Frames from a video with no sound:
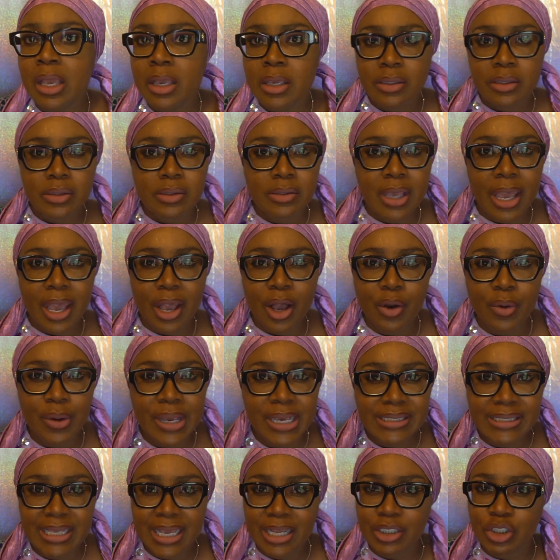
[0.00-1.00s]
So I
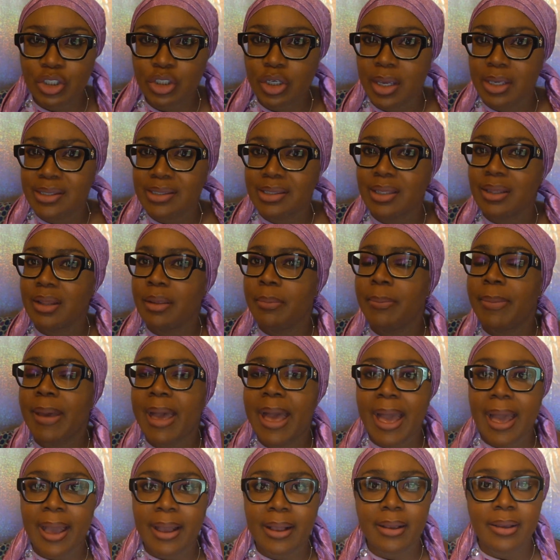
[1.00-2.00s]
always adjust in the
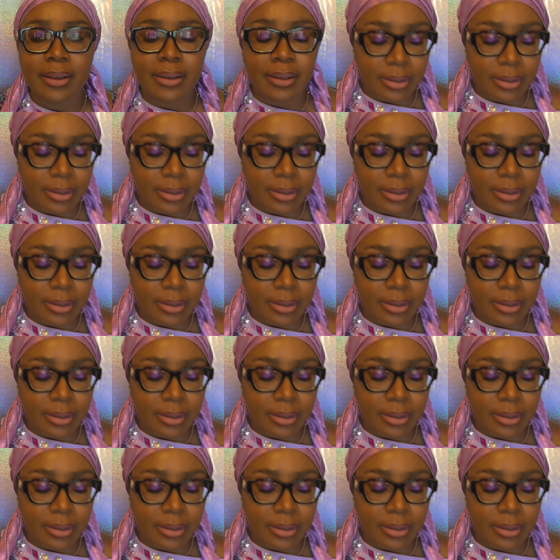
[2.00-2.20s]
back